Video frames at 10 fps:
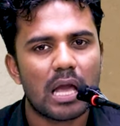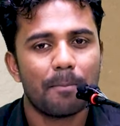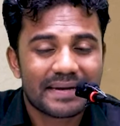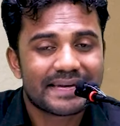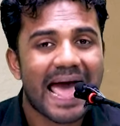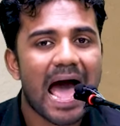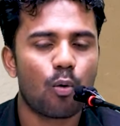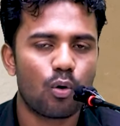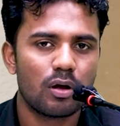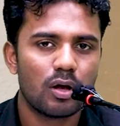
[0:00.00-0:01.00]
But
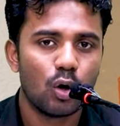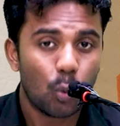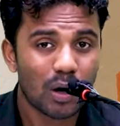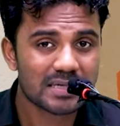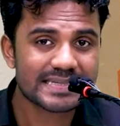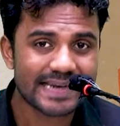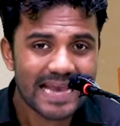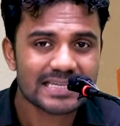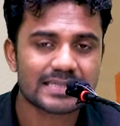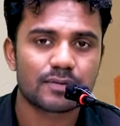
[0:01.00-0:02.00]
now, what's
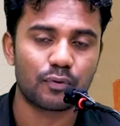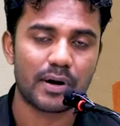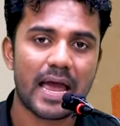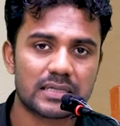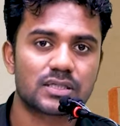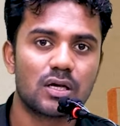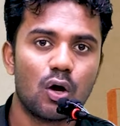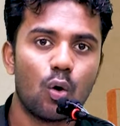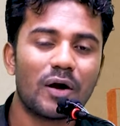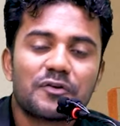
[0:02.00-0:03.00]
next for us?
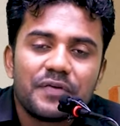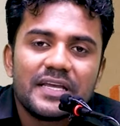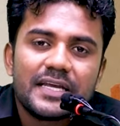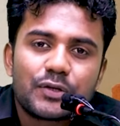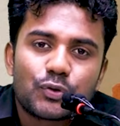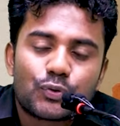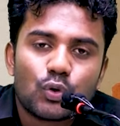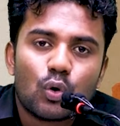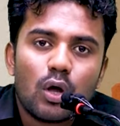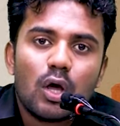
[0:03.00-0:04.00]
What we need to
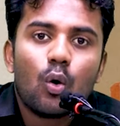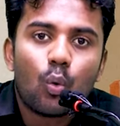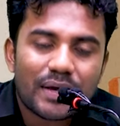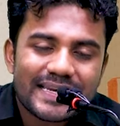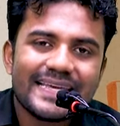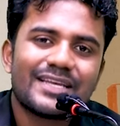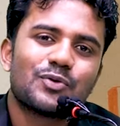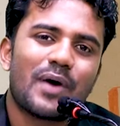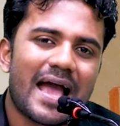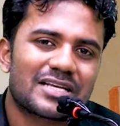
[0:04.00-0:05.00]
do, we need
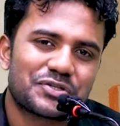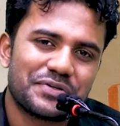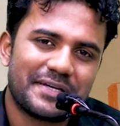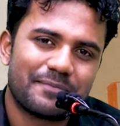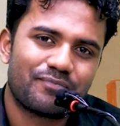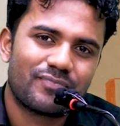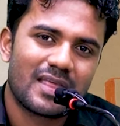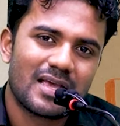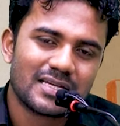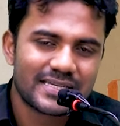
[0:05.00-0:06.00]
to actually
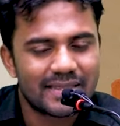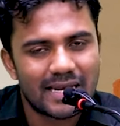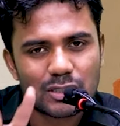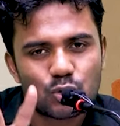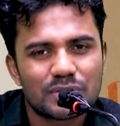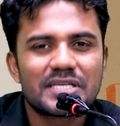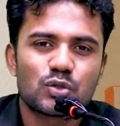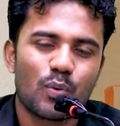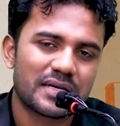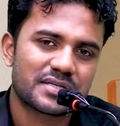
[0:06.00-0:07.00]
see, there are two
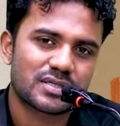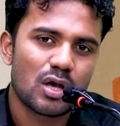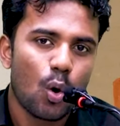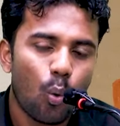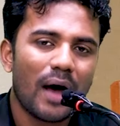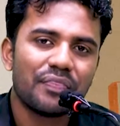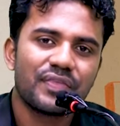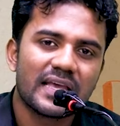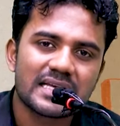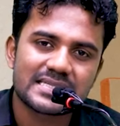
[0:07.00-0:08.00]
situations. One
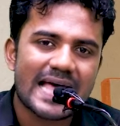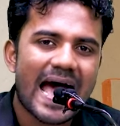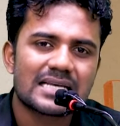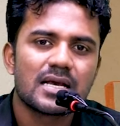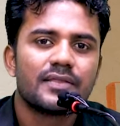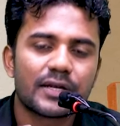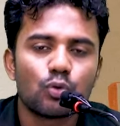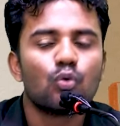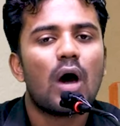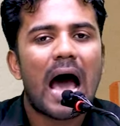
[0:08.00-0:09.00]
thing is that
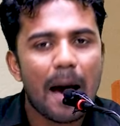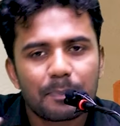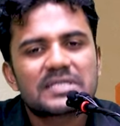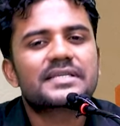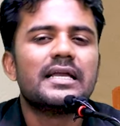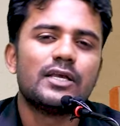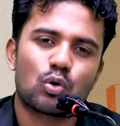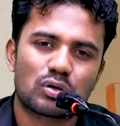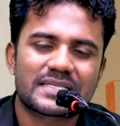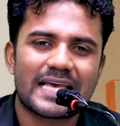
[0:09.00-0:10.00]
you upskill
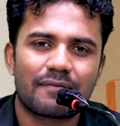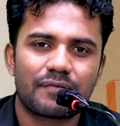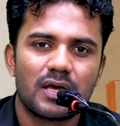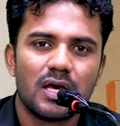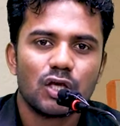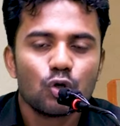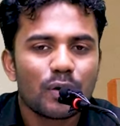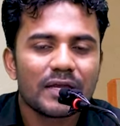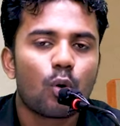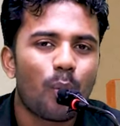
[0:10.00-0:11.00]
yourself,
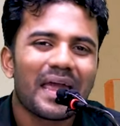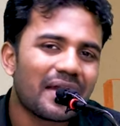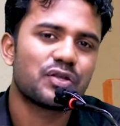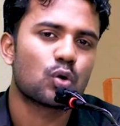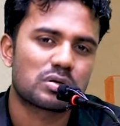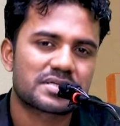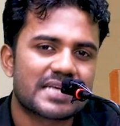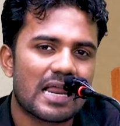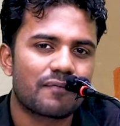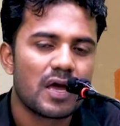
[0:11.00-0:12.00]
you innovate
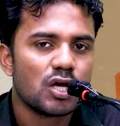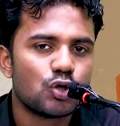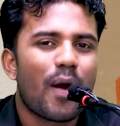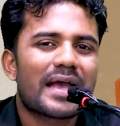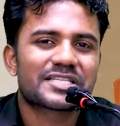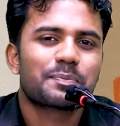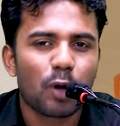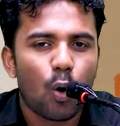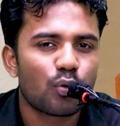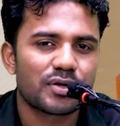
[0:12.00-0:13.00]
yourself, you
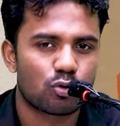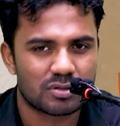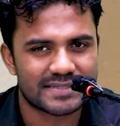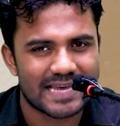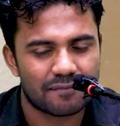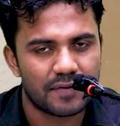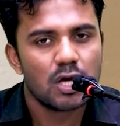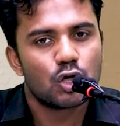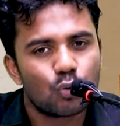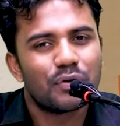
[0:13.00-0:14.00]
explore yourself,
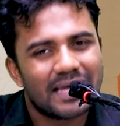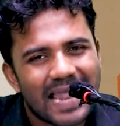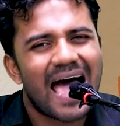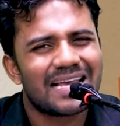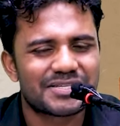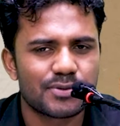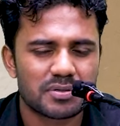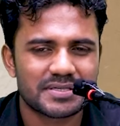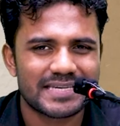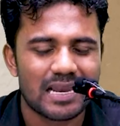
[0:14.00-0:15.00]
you realize
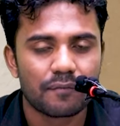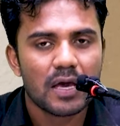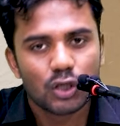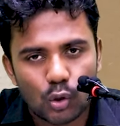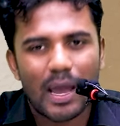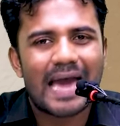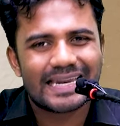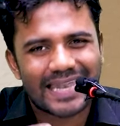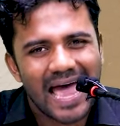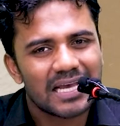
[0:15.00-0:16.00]
yourself, you
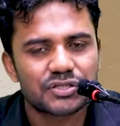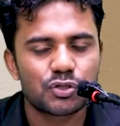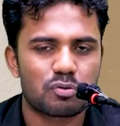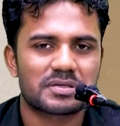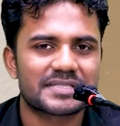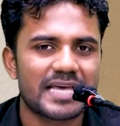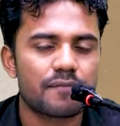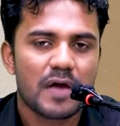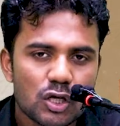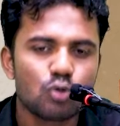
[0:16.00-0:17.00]
analyze
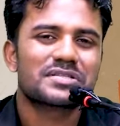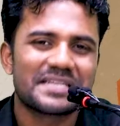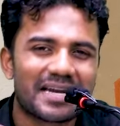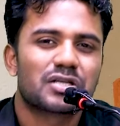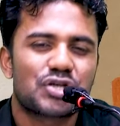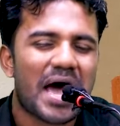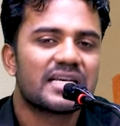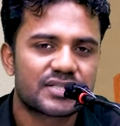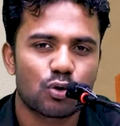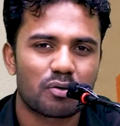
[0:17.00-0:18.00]
yourself, you
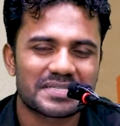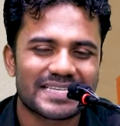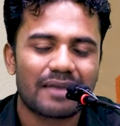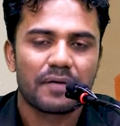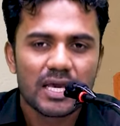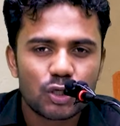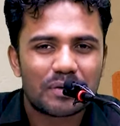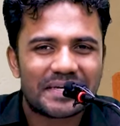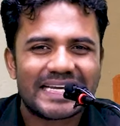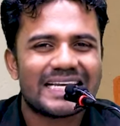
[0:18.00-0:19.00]
synergize yourself, you
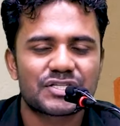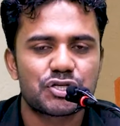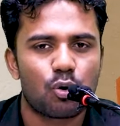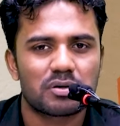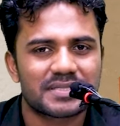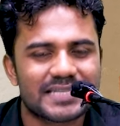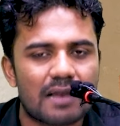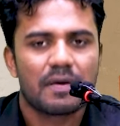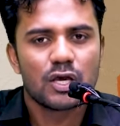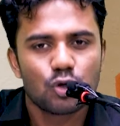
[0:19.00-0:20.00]
teach
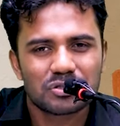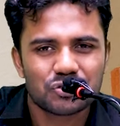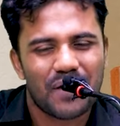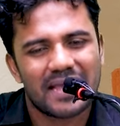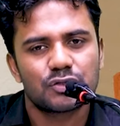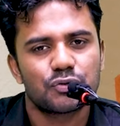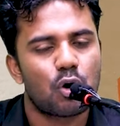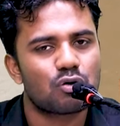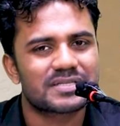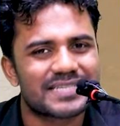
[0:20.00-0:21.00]
yourself, you train to
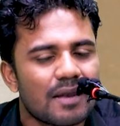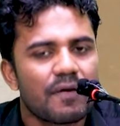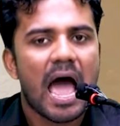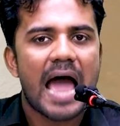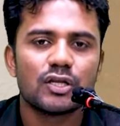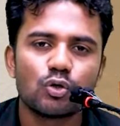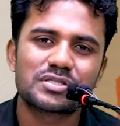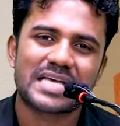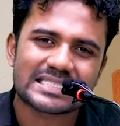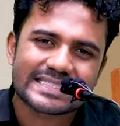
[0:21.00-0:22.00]
yourself, and you
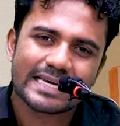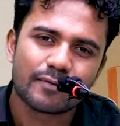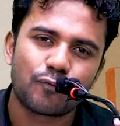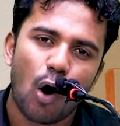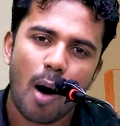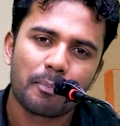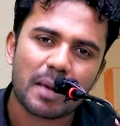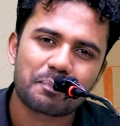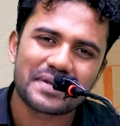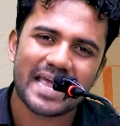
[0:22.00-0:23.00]
just inform,
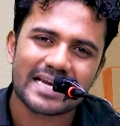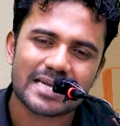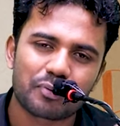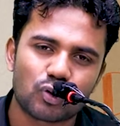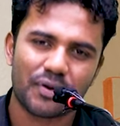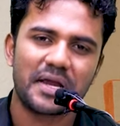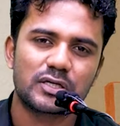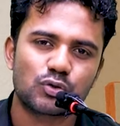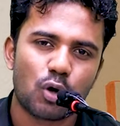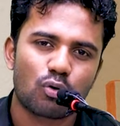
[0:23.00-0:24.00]
update,
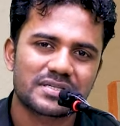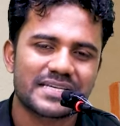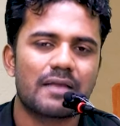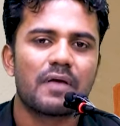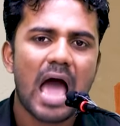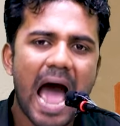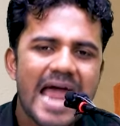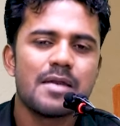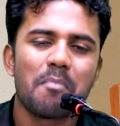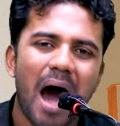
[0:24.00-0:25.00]
upgrade to yourself
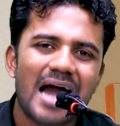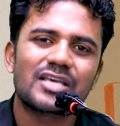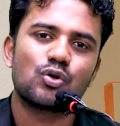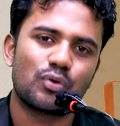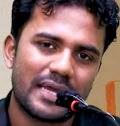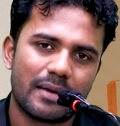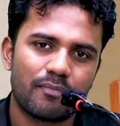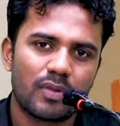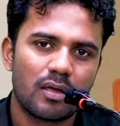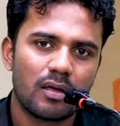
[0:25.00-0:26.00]
and mark your
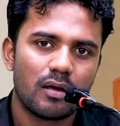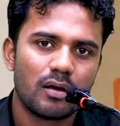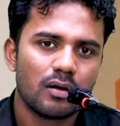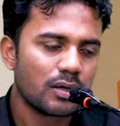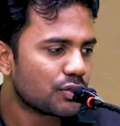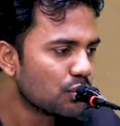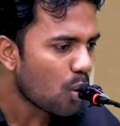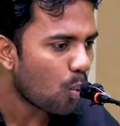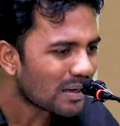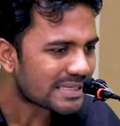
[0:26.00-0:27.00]
name. You
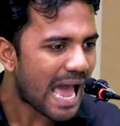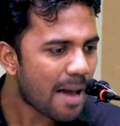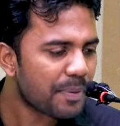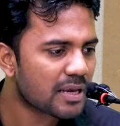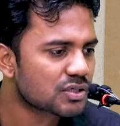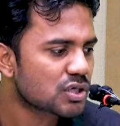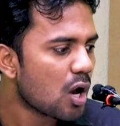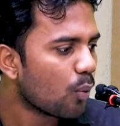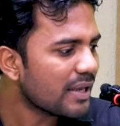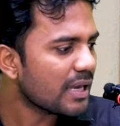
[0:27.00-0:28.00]
know what happens?
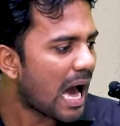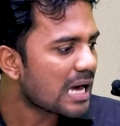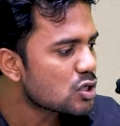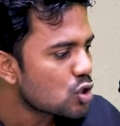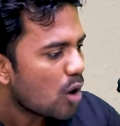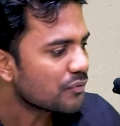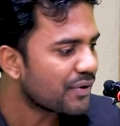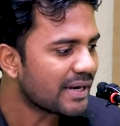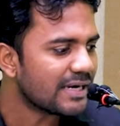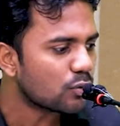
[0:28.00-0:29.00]
We are not
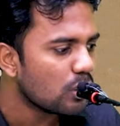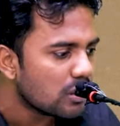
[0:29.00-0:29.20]
ready to